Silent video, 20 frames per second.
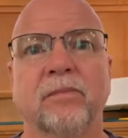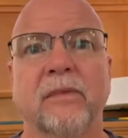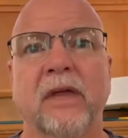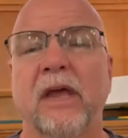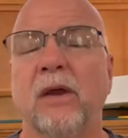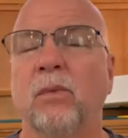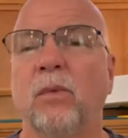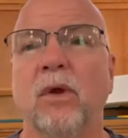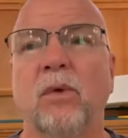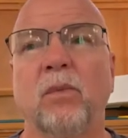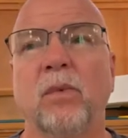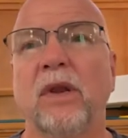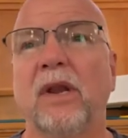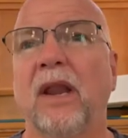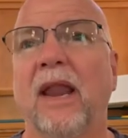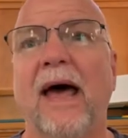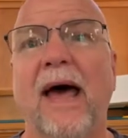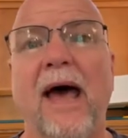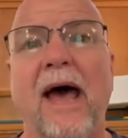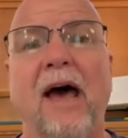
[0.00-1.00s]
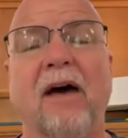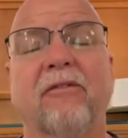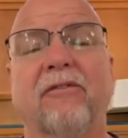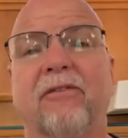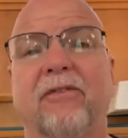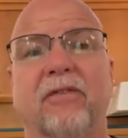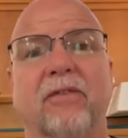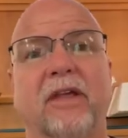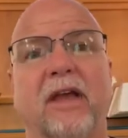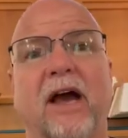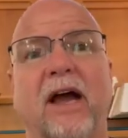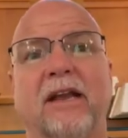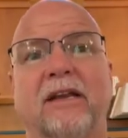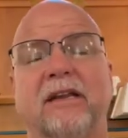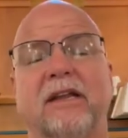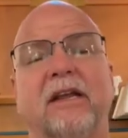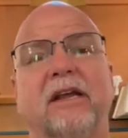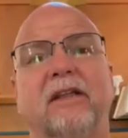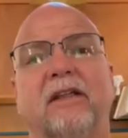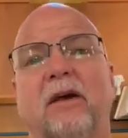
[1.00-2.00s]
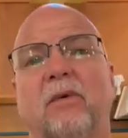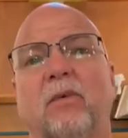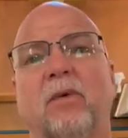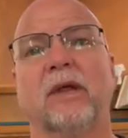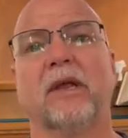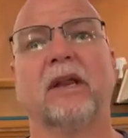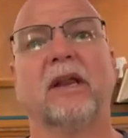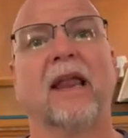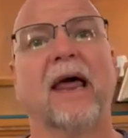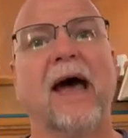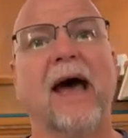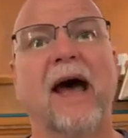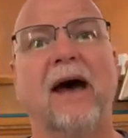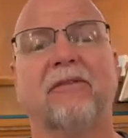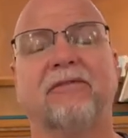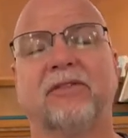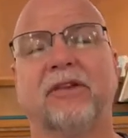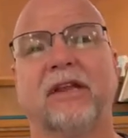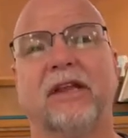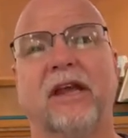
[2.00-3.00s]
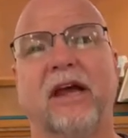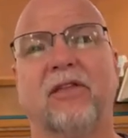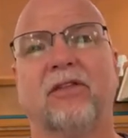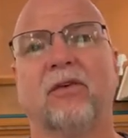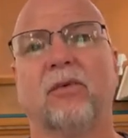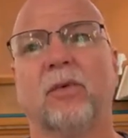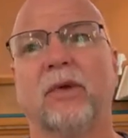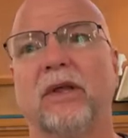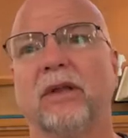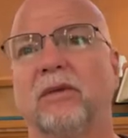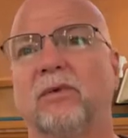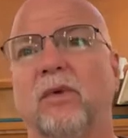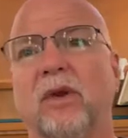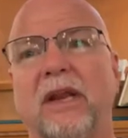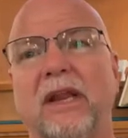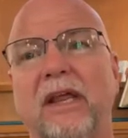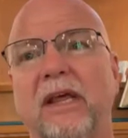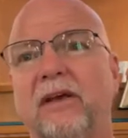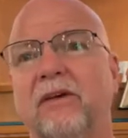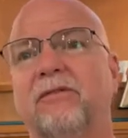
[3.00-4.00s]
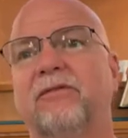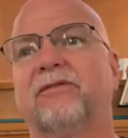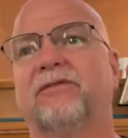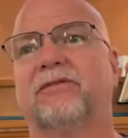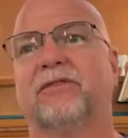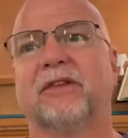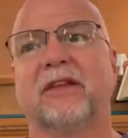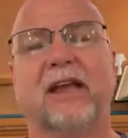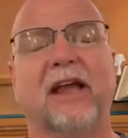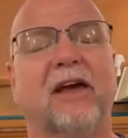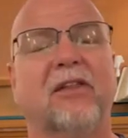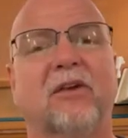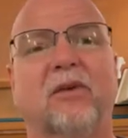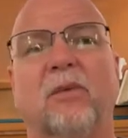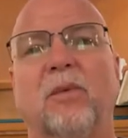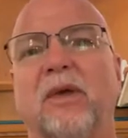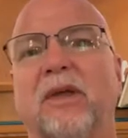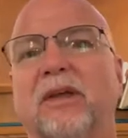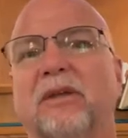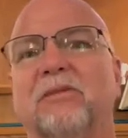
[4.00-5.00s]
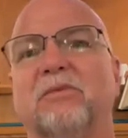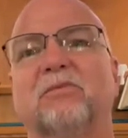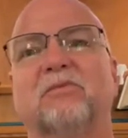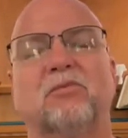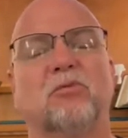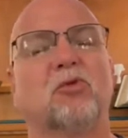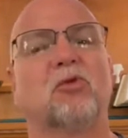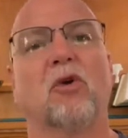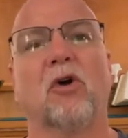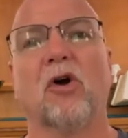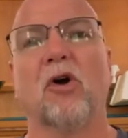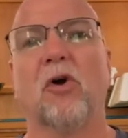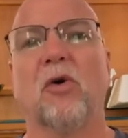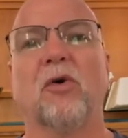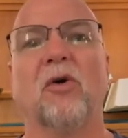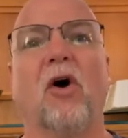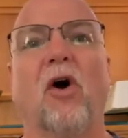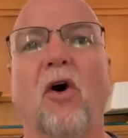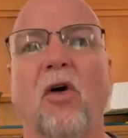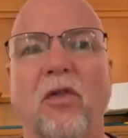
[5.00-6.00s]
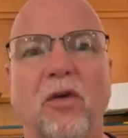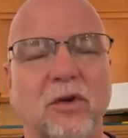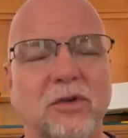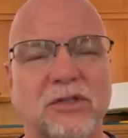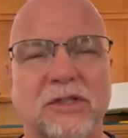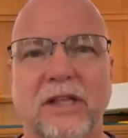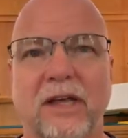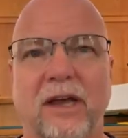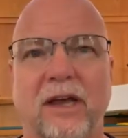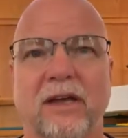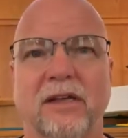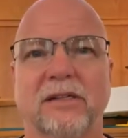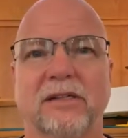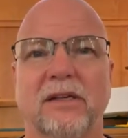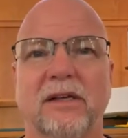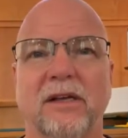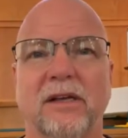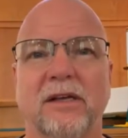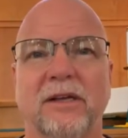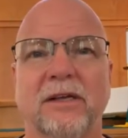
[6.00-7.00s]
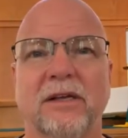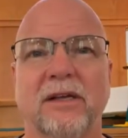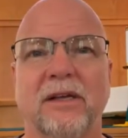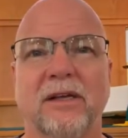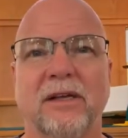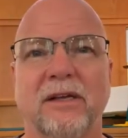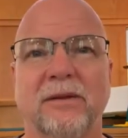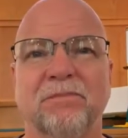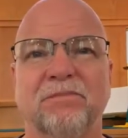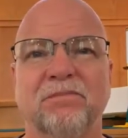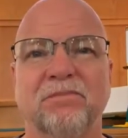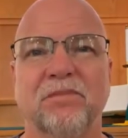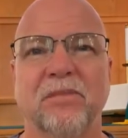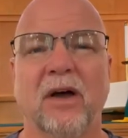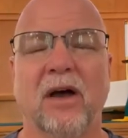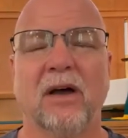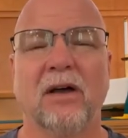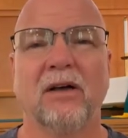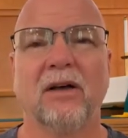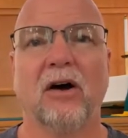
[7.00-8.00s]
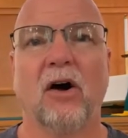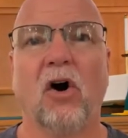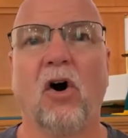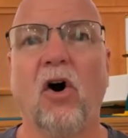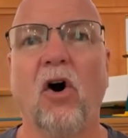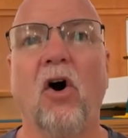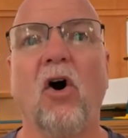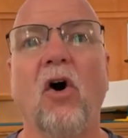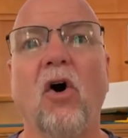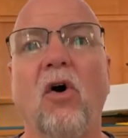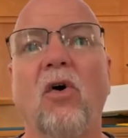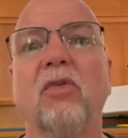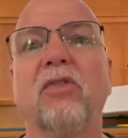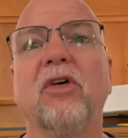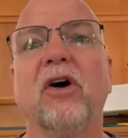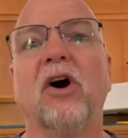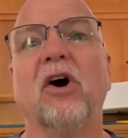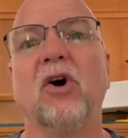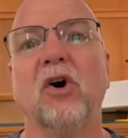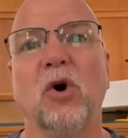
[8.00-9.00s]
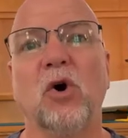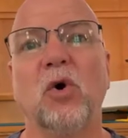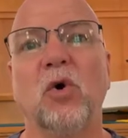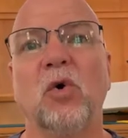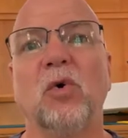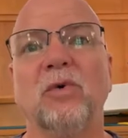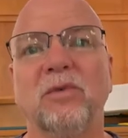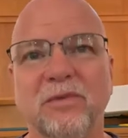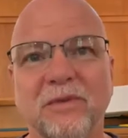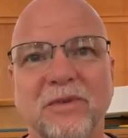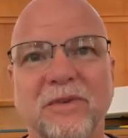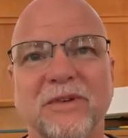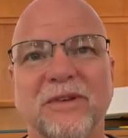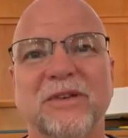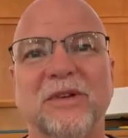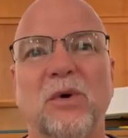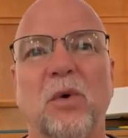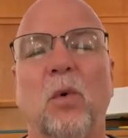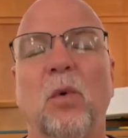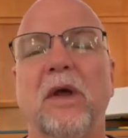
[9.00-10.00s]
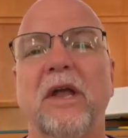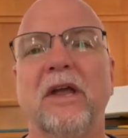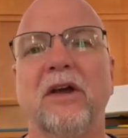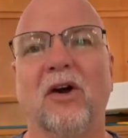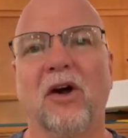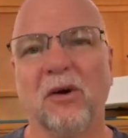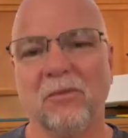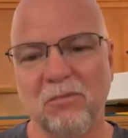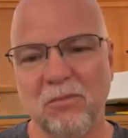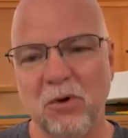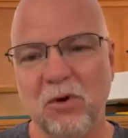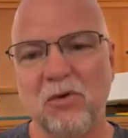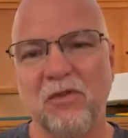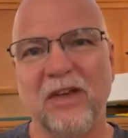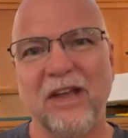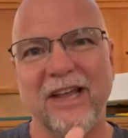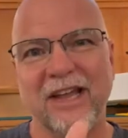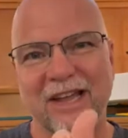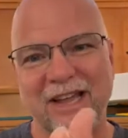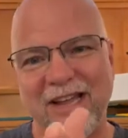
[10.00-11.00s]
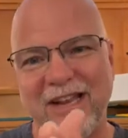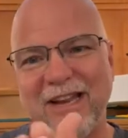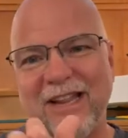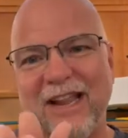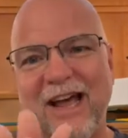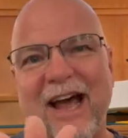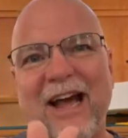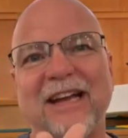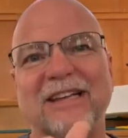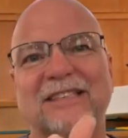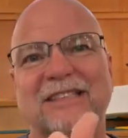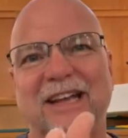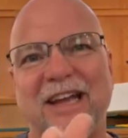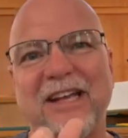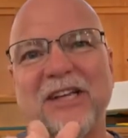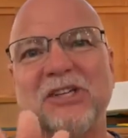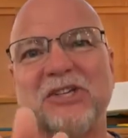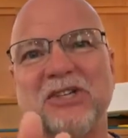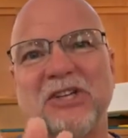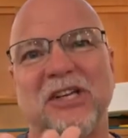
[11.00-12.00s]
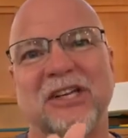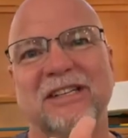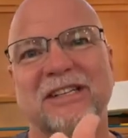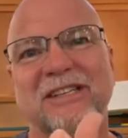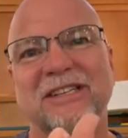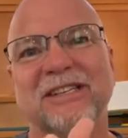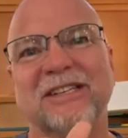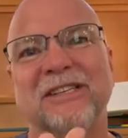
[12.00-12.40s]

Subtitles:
And when we laugh, the idea that we laugh together, we live together, we grow, all those things. Although we are moving in that tension